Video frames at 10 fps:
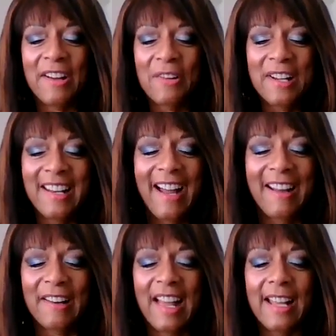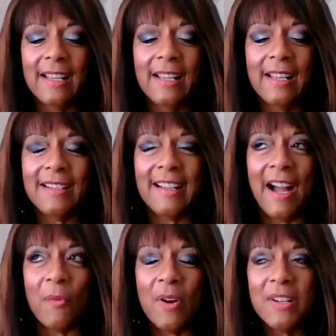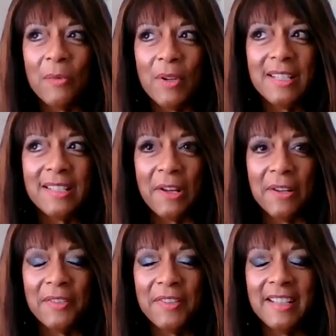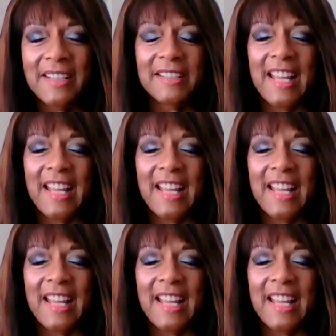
Leona and I are like, I wonder what he's going to think.